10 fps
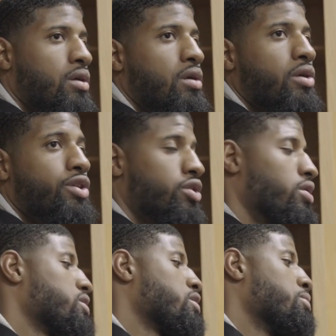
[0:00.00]
you know,
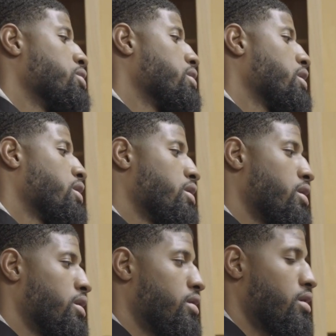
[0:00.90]
enjoy this community and,
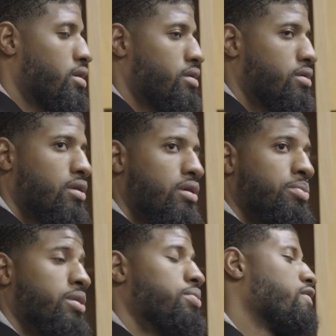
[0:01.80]
and, and, you know the
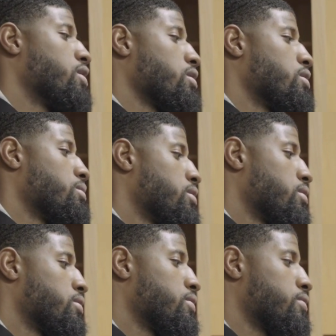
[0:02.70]
people of Oklahoma.
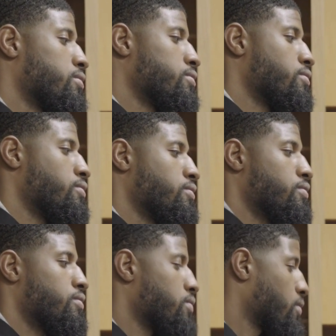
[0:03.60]
I
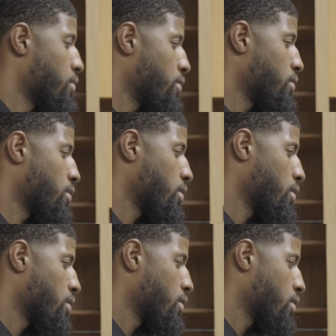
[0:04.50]
like that you played last
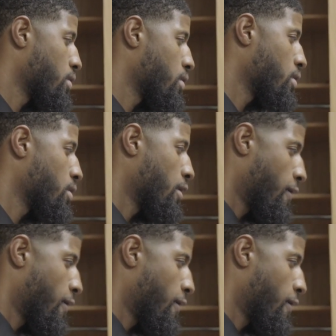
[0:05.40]
year again with like,